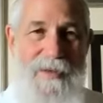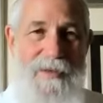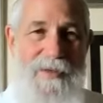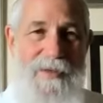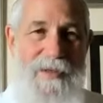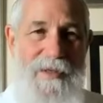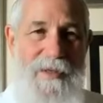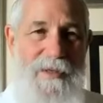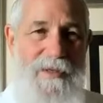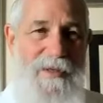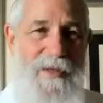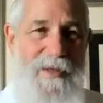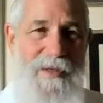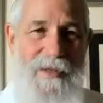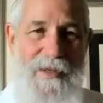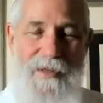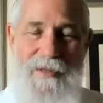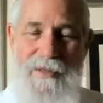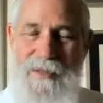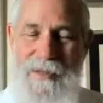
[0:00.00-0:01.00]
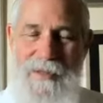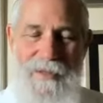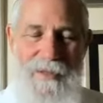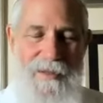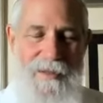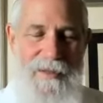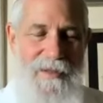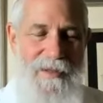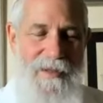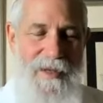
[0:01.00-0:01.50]
The
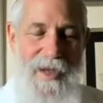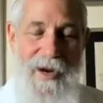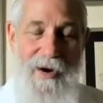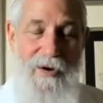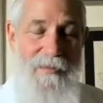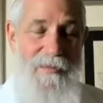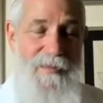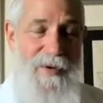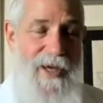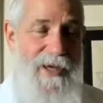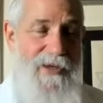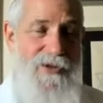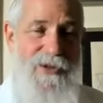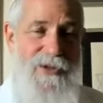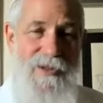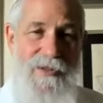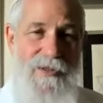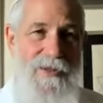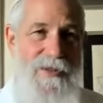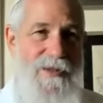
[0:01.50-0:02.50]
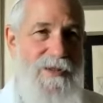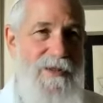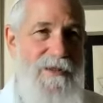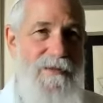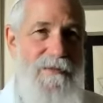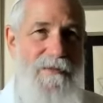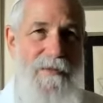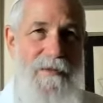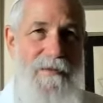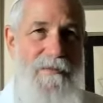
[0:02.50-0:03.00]
Arab nations
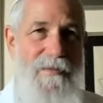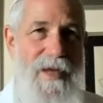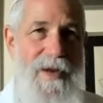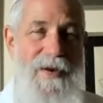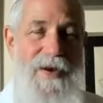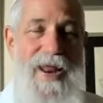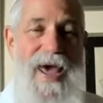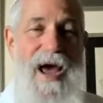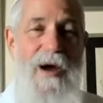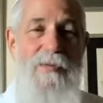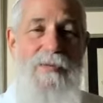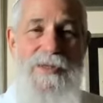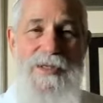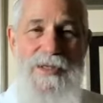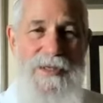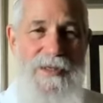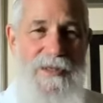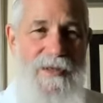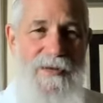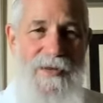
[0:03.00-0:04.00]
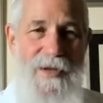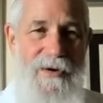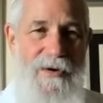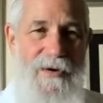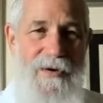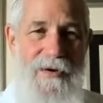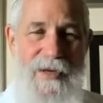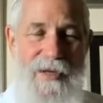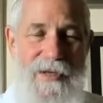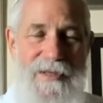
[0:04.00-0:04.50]
announced
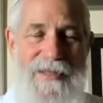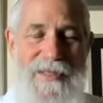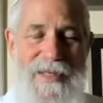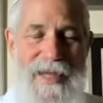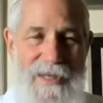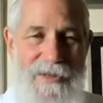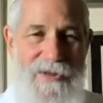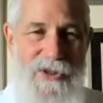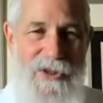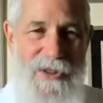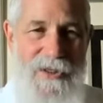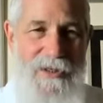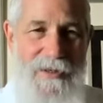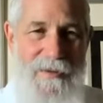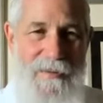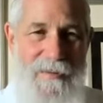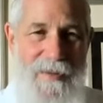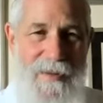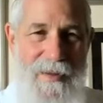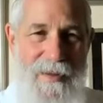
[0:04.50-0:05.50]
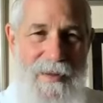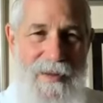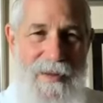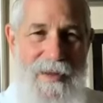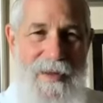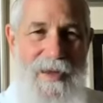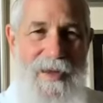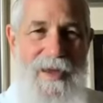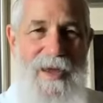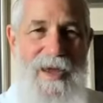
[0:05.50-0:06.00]
their intention.
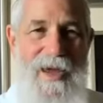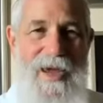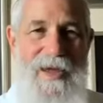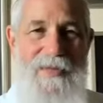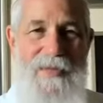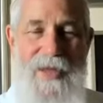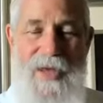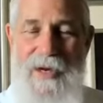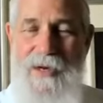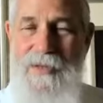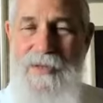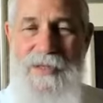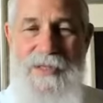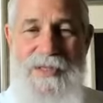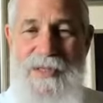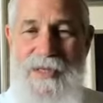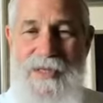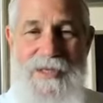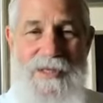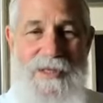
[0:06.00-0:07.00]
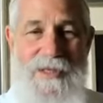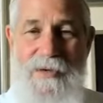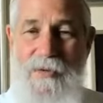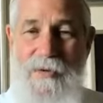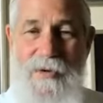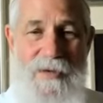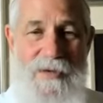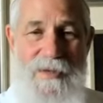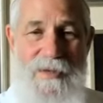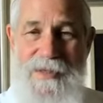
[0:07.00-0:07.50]
And then in the
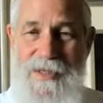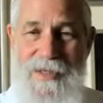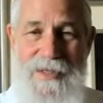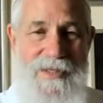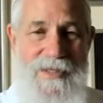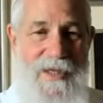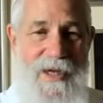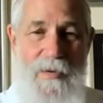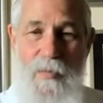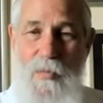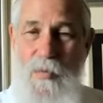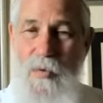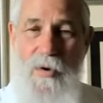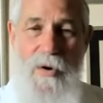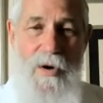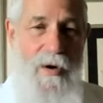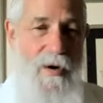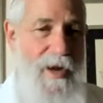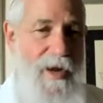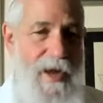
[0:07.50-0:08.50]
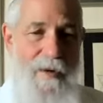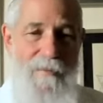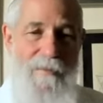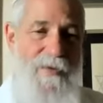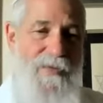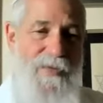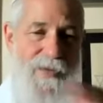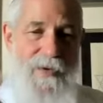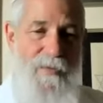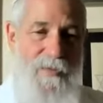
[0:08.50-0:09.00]
Six-Day War,
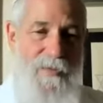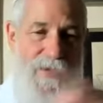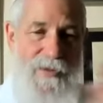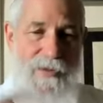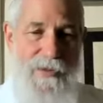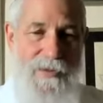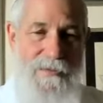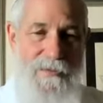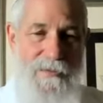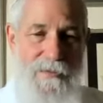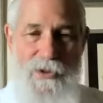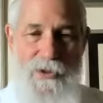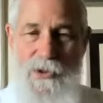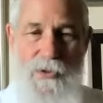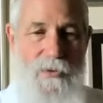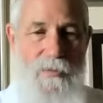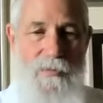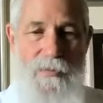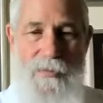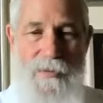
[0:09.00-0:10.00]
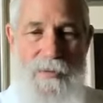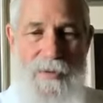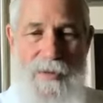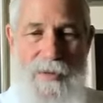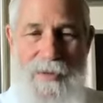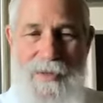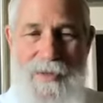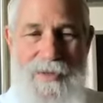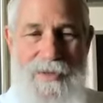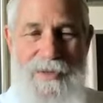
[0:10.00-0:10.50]
everything was
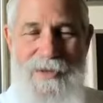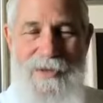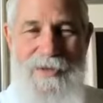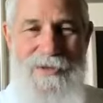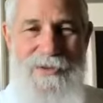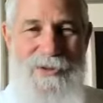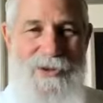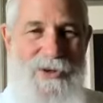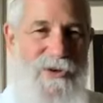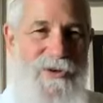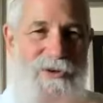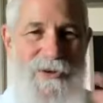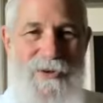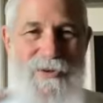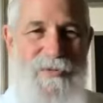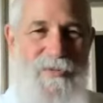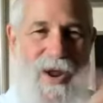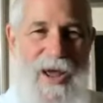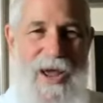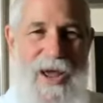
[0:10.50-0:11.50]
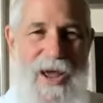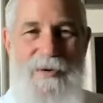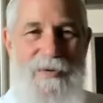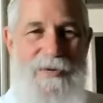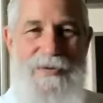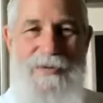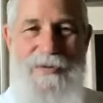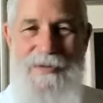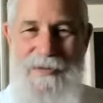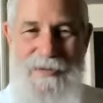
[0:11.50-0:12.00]
turned
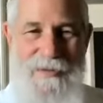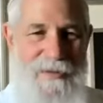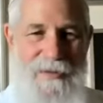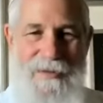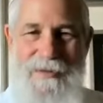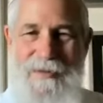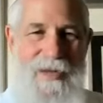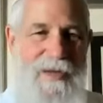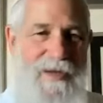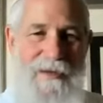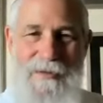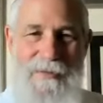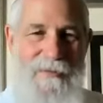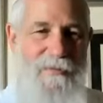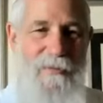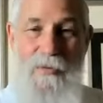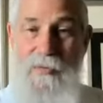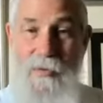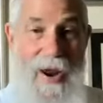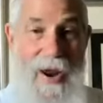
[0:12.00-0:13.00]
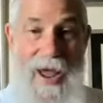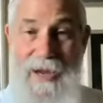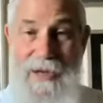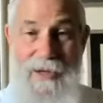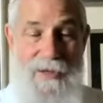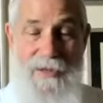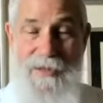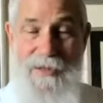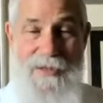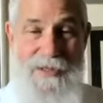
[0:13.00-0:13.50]
around like
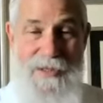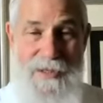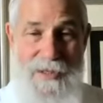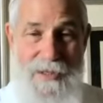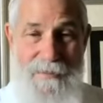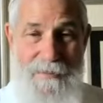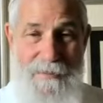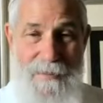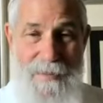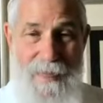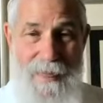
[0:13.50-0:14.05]
miraculously.